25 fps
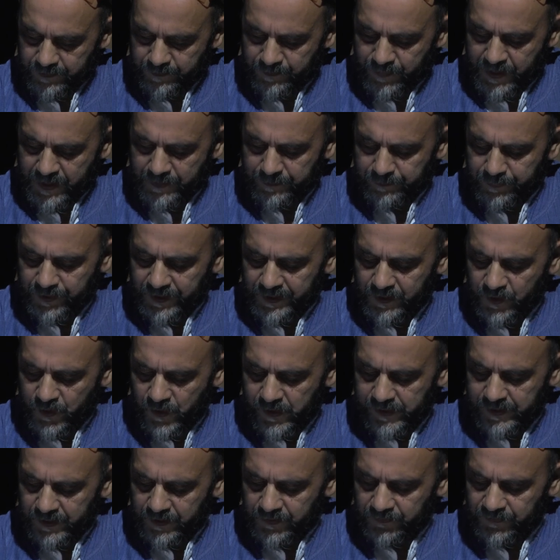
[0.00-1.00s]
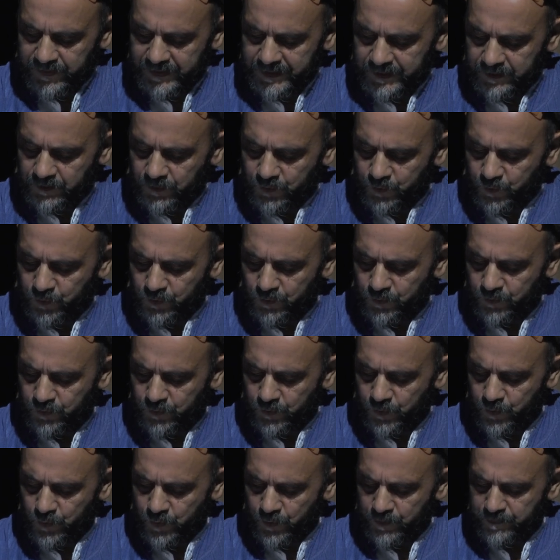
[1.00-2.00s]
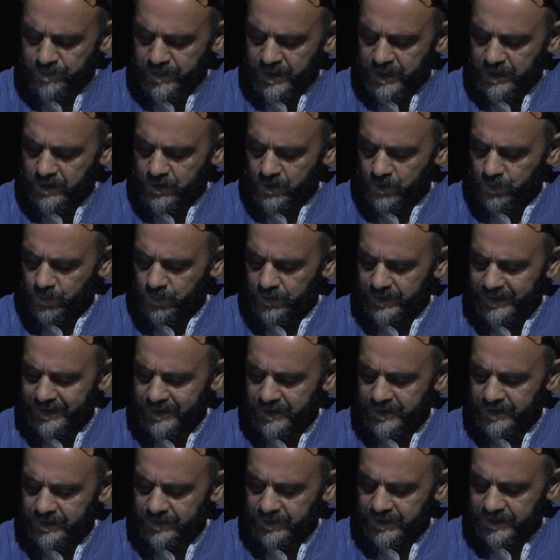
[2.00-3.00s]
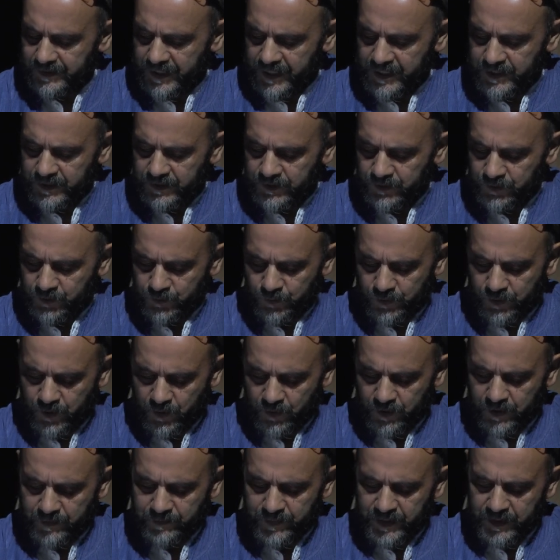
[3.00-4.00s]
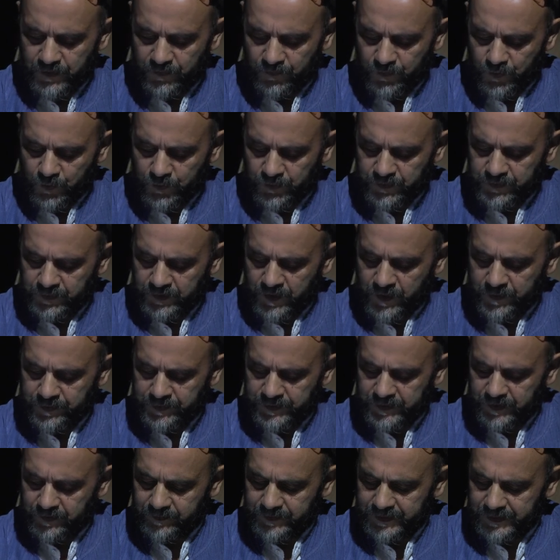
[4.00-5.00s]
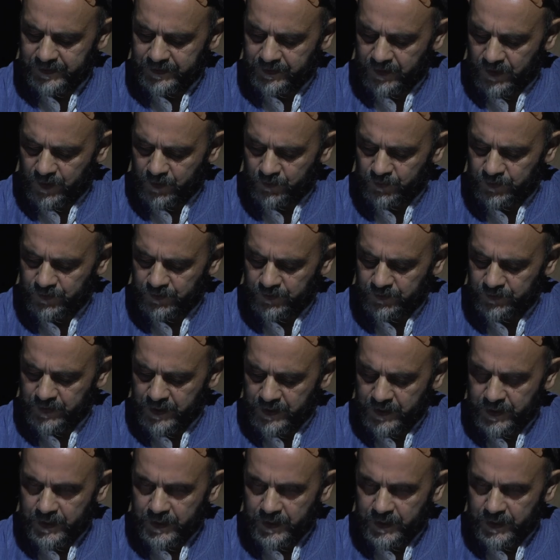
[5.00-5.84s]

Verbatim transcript: My periodic visit to took me to these sites to document photographs of these houses,